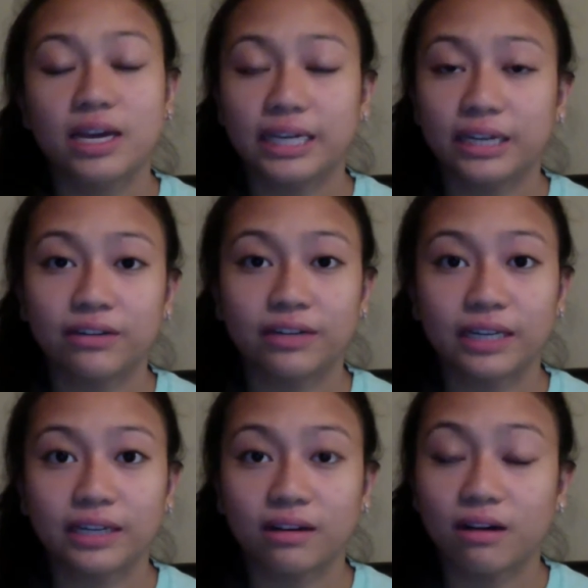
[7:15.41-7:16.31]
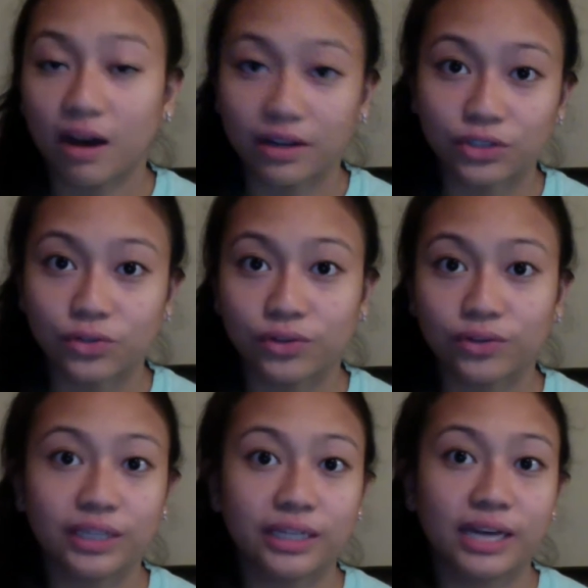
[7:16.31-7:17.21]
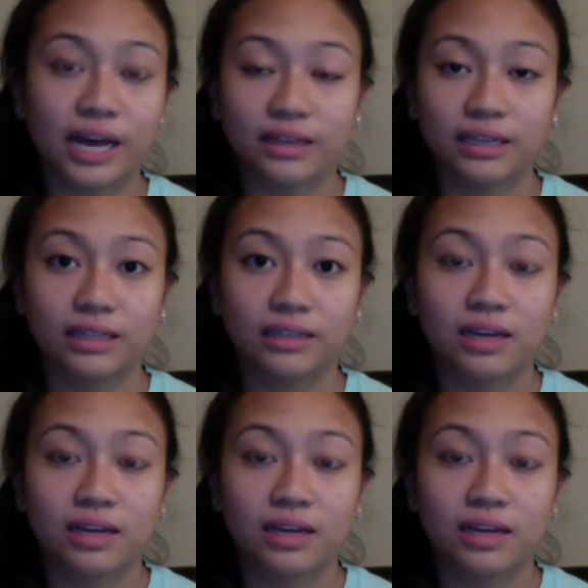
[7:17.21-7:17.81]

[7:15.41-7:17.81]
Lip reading: hearing, auditory, and then,